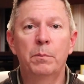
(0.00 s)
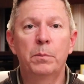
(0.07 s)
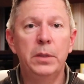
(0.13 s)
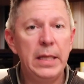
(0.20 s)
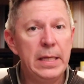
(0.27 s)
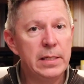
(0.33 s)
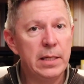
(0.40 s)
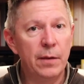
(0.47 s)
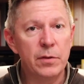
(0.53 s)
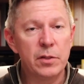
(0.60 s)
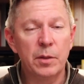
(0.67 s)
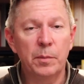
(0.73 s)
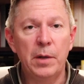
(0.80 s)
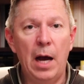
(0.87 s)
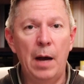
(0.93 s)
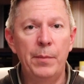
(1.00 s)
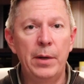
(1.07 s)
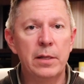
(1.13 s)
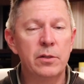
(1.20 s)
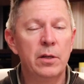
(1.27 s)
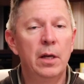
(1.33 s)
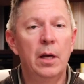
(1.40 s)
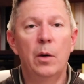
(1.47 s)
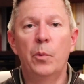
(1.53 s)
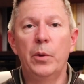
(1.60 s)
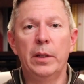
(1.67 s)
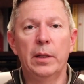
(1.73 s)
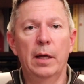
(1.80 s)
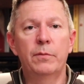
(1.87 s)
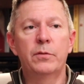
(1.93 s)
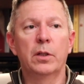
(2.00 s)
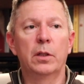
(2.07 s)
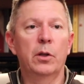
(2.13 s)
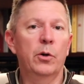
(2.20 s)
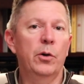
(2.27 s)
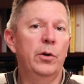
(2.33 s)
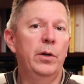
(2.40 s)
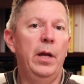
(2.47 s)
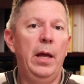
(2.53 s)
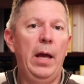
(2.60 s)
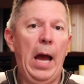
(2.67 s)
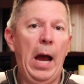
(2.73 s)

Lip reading: Please give us some comments. We'd love to learn